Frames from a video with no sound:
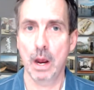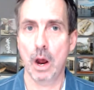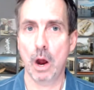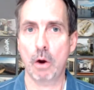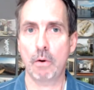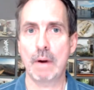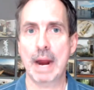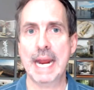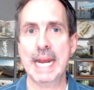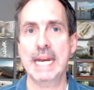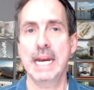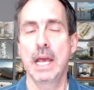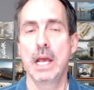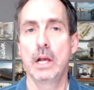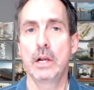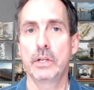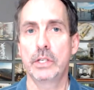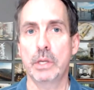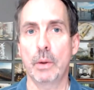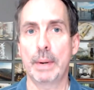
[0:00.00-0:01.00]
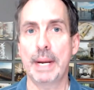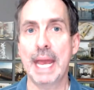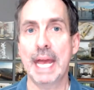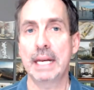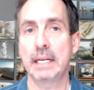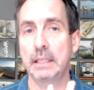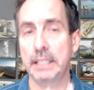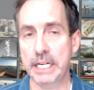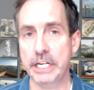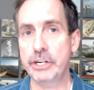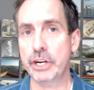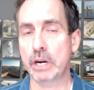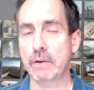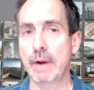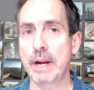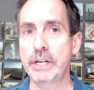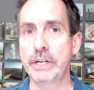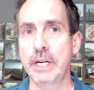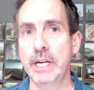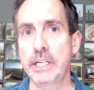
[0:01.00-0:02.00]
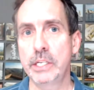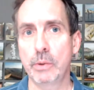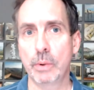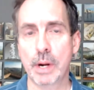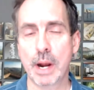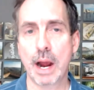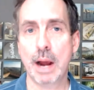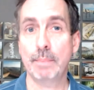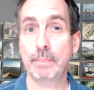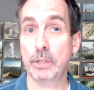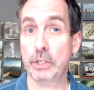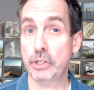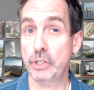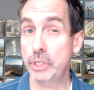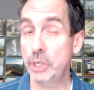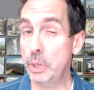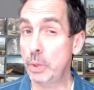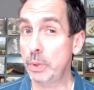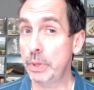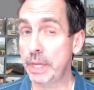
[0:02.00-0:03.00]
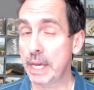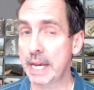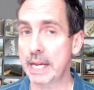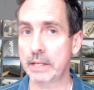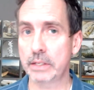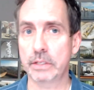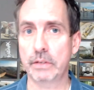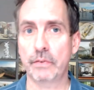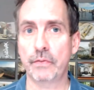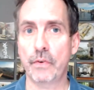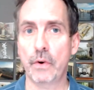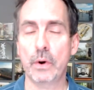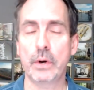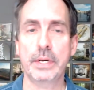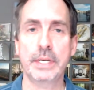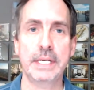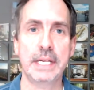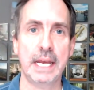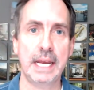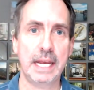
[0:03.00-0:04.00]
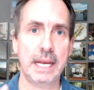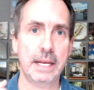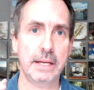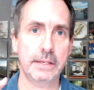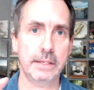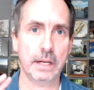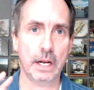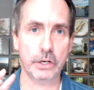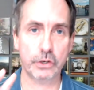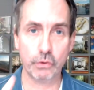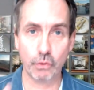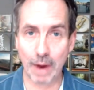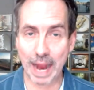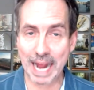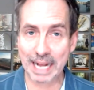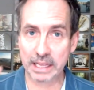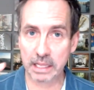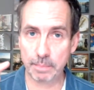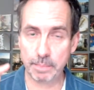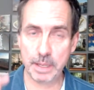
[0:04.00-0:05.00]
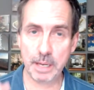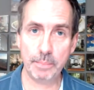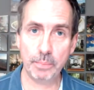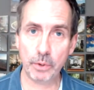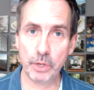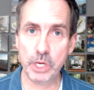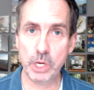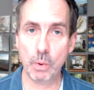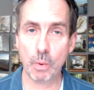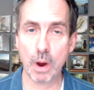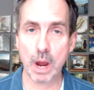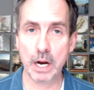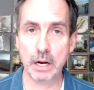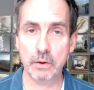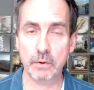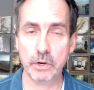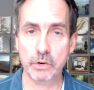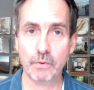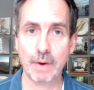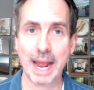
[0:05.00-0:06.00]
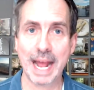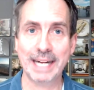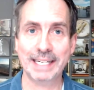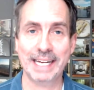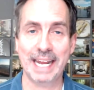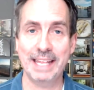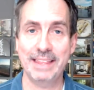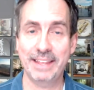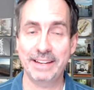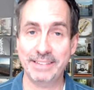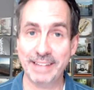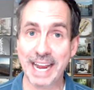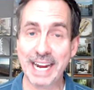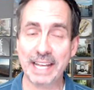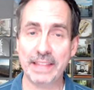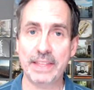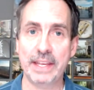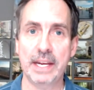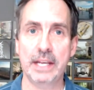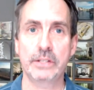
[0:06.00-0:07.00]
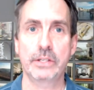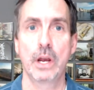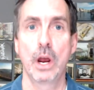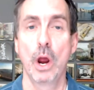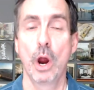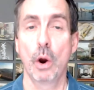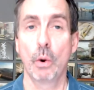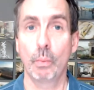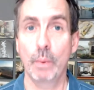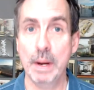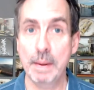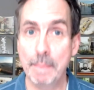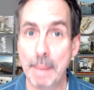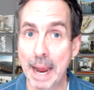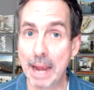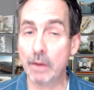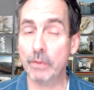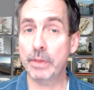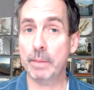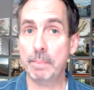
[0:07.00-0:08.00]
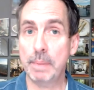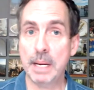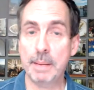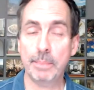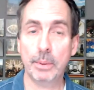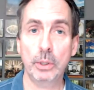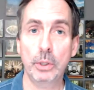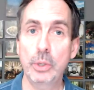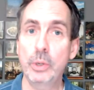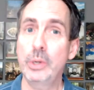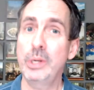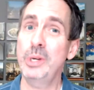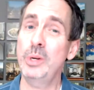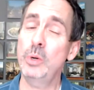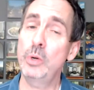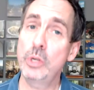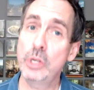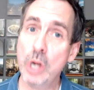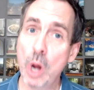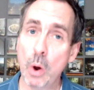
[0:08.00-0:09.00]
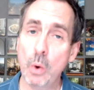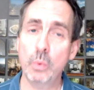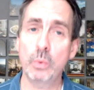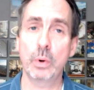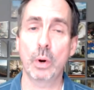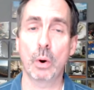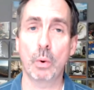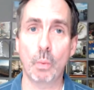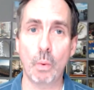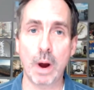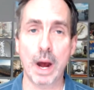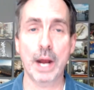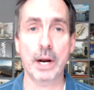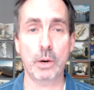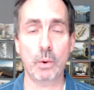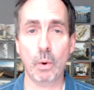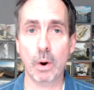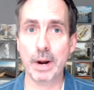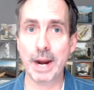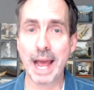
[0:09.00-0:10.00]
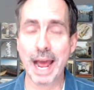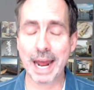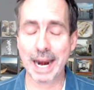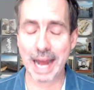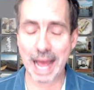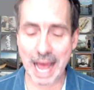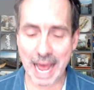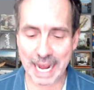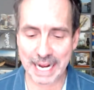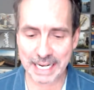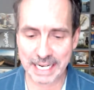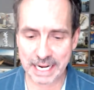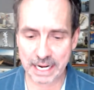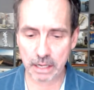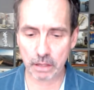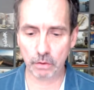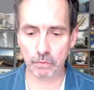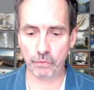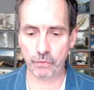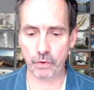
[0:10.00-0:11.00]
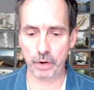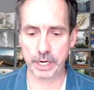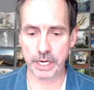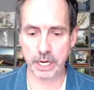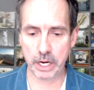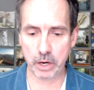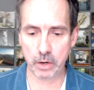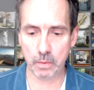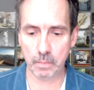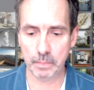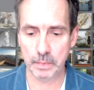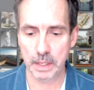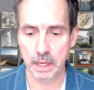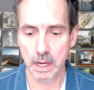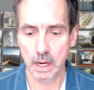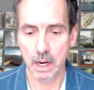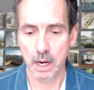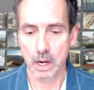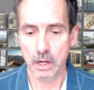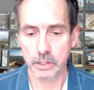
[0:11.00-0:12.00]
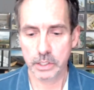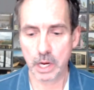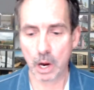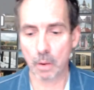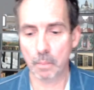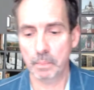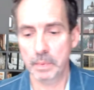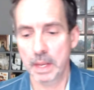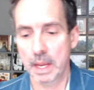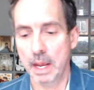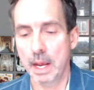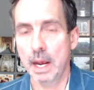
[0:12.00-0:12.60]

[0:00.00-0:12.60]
All right. So again, lead generation needs to accomplish two things. The first is attract the people you want to attract. And the second thing is repel the people who you don't want, who are not ideal for you. So